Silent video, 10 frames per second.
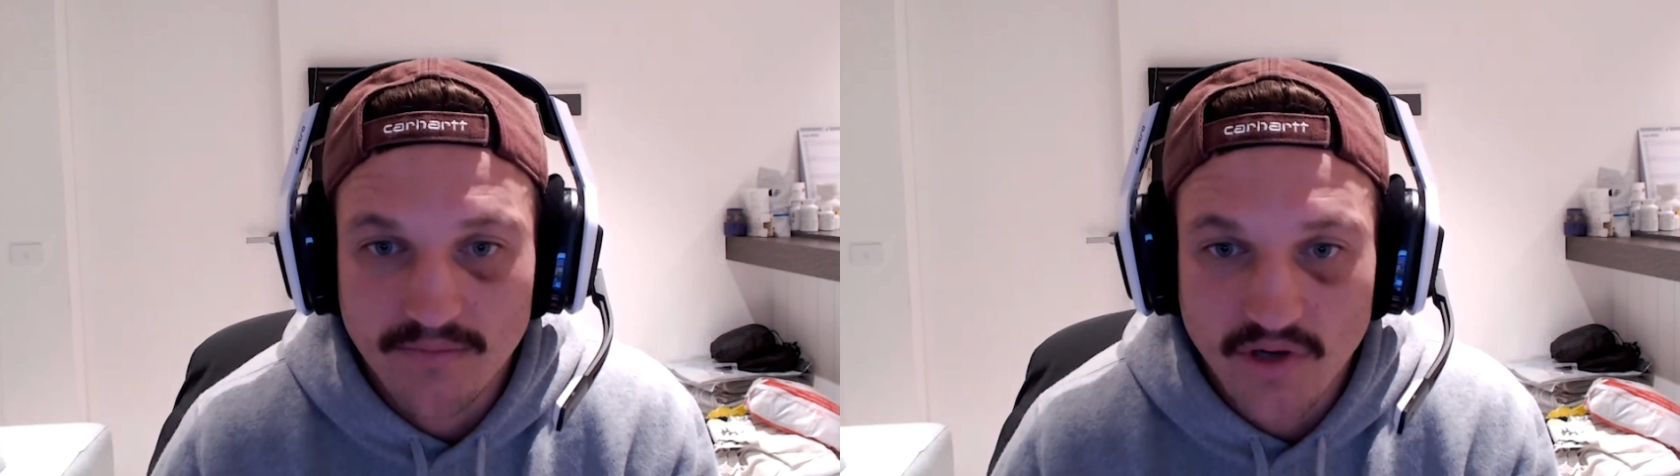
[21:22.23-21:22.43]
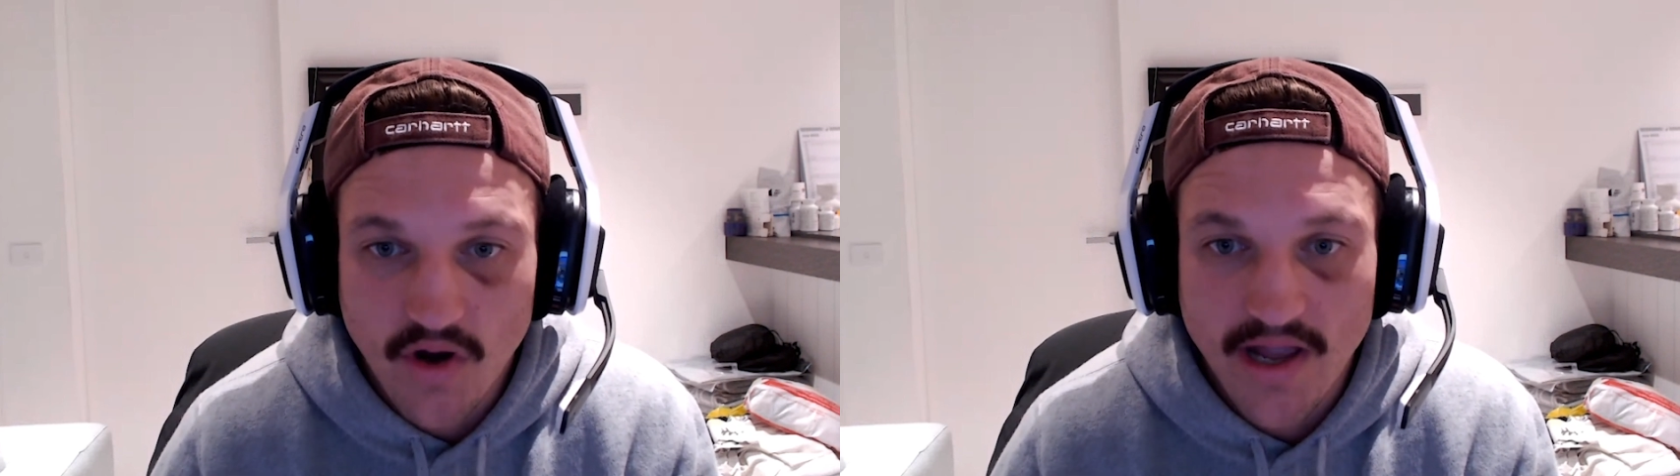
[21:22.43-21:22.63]

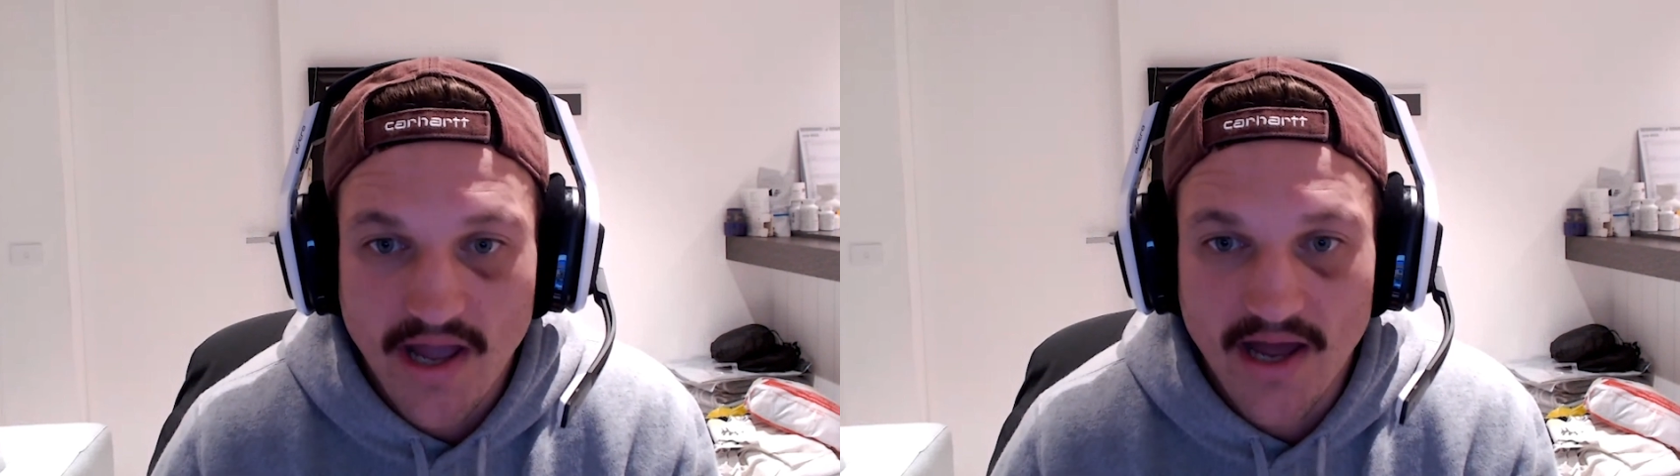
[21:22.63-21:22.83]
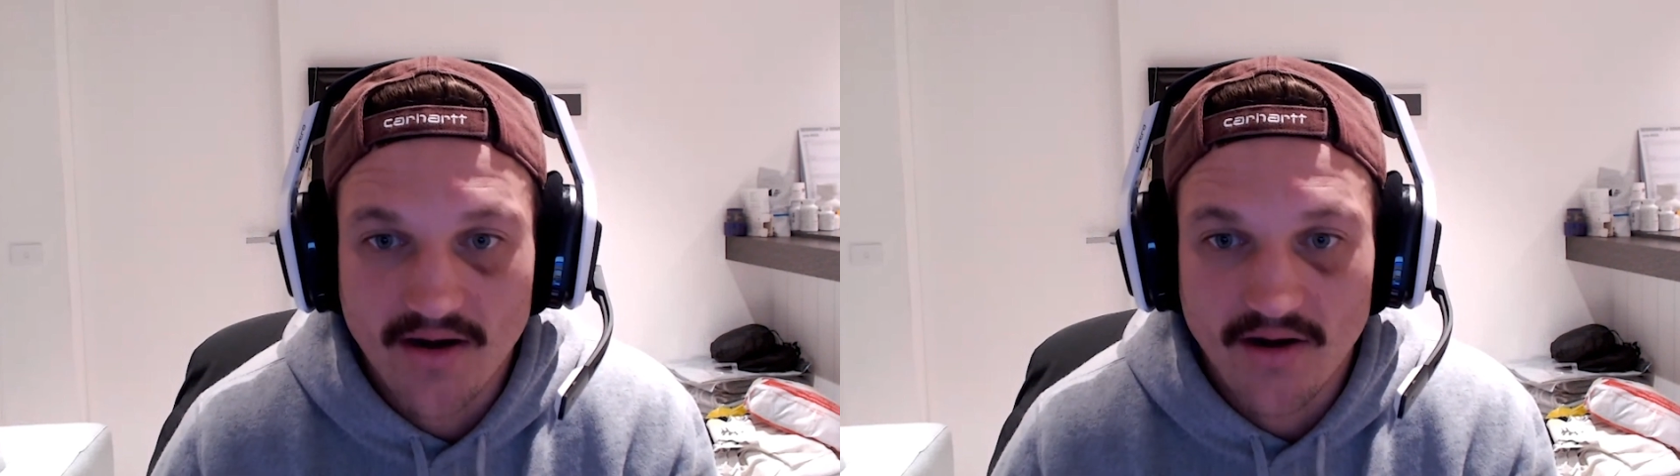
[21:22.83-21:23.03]
knock
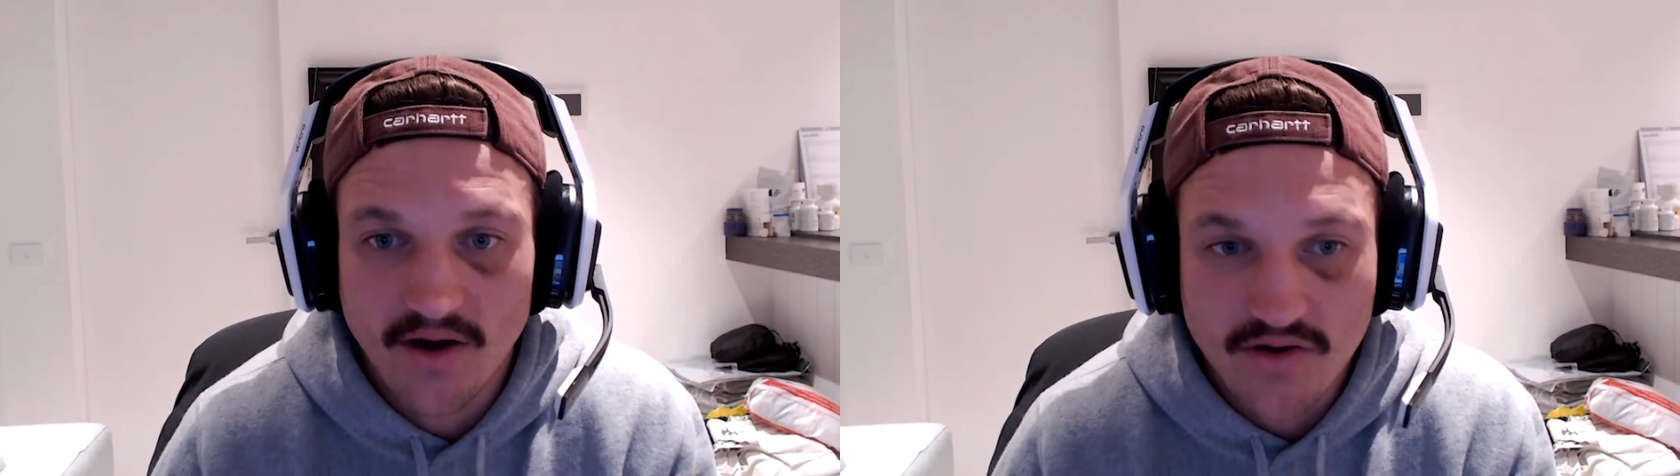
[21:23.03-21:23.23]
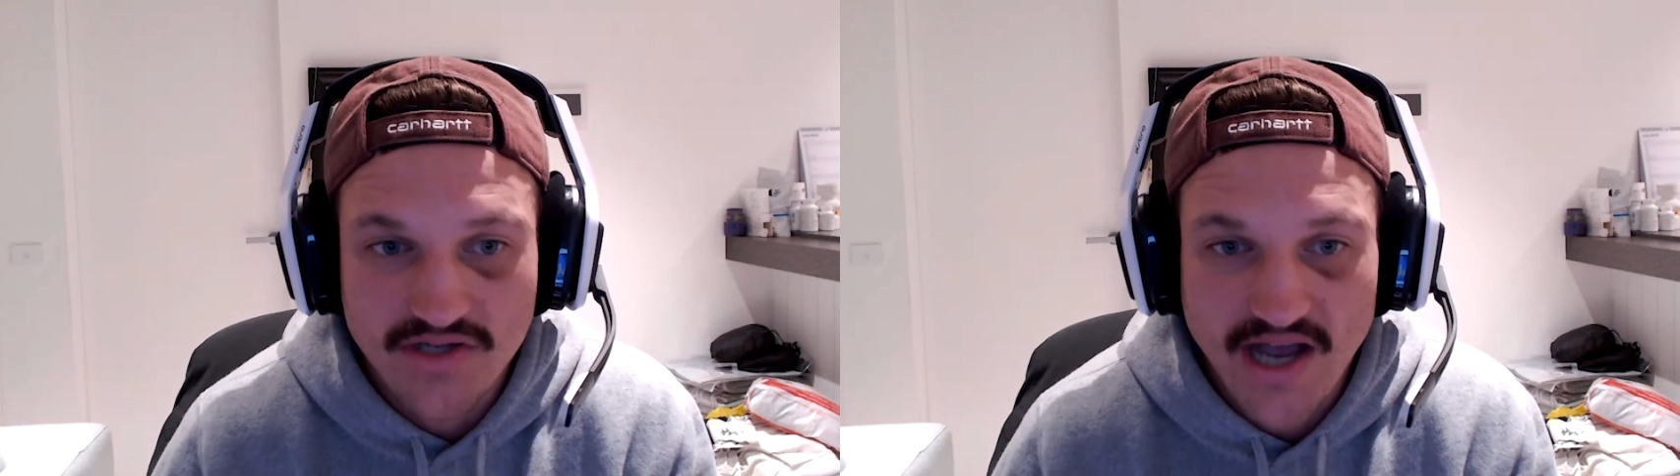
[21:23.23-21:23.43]
out
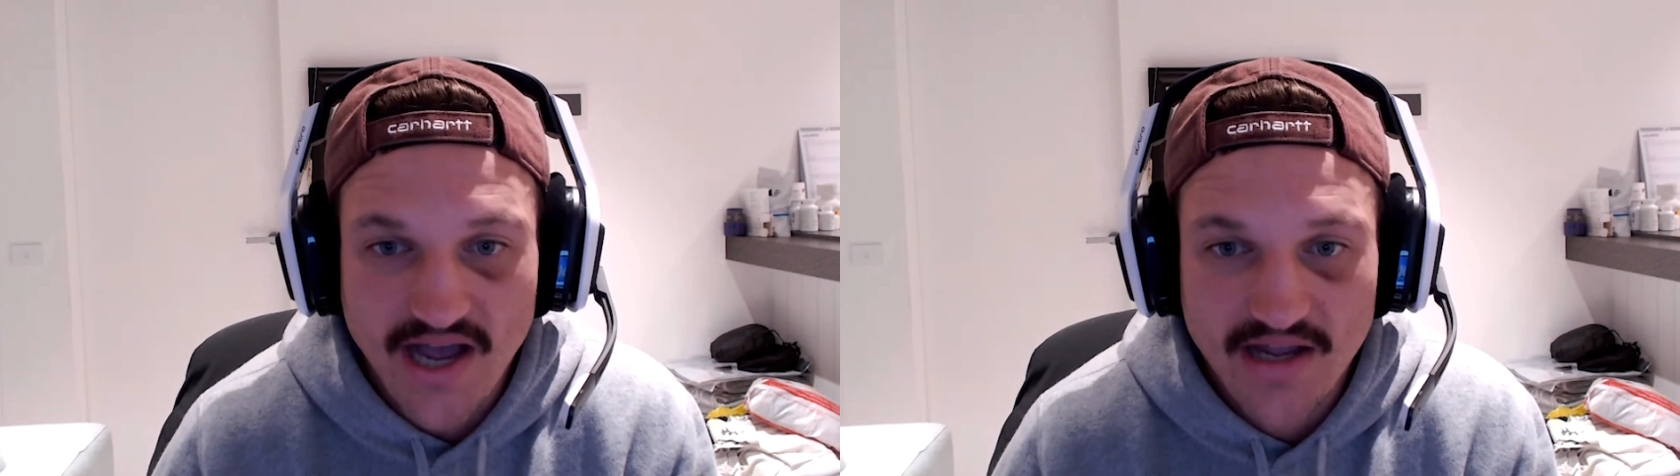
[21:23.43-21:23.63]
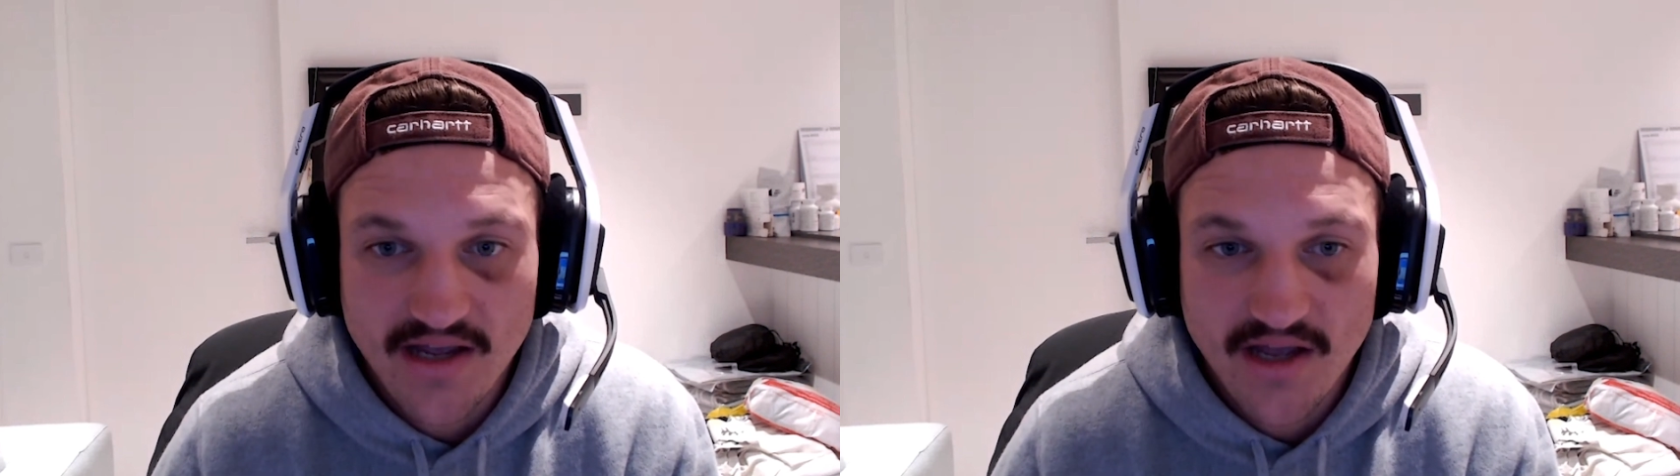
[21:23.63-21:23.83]

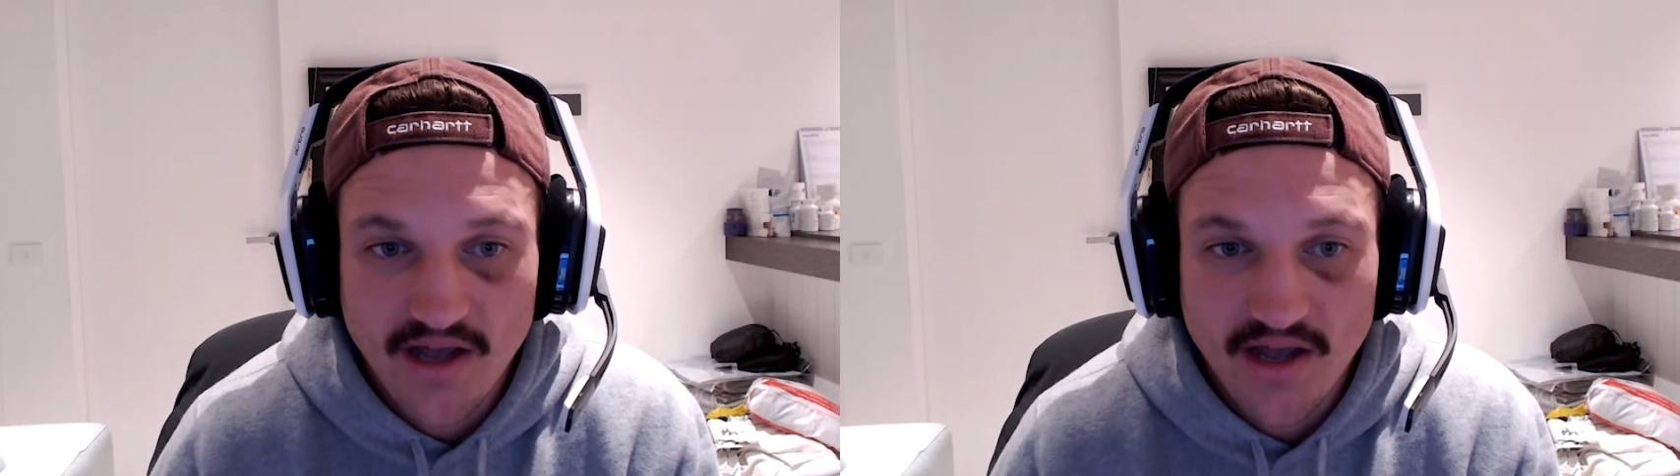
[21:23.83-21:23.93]
Jose,